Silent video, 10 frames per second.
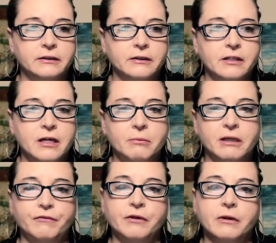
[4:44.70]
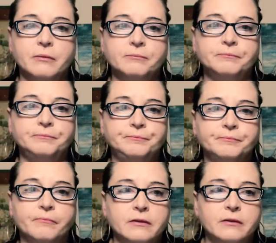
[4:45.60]
Coming from
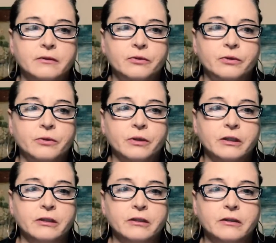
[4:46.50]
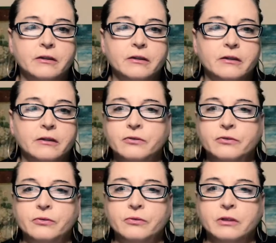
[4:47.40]
New York
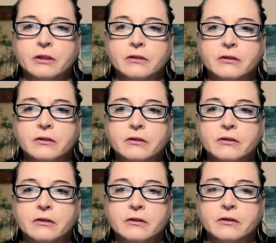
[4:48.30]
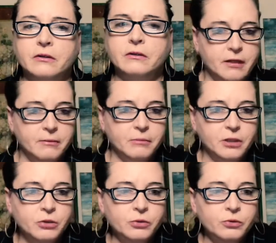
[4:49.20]
to London.
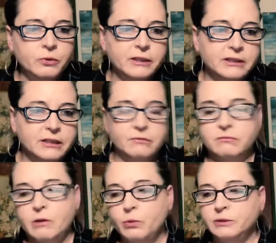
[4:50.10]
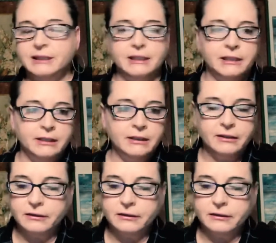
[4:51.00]
Who is this Rosie?